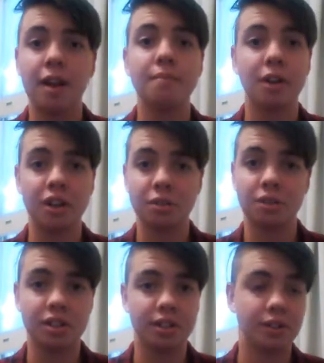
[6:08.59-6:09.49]
Mind you, I
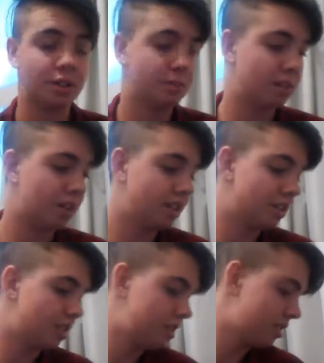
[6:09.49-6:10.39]
still do, but I
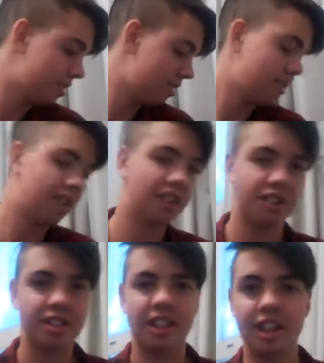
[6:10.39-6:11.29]
just
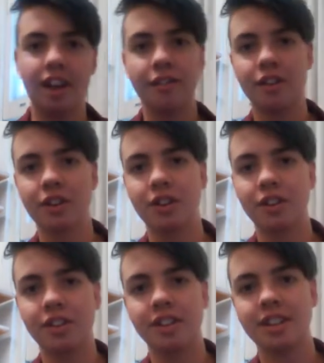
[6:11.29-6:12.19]
say yeah, I've got a
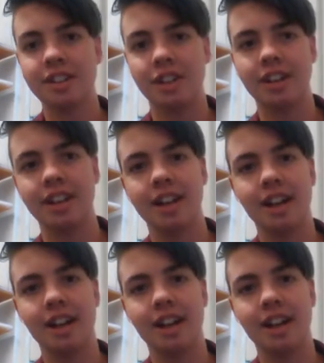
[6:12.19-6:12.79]
cold. So yeah.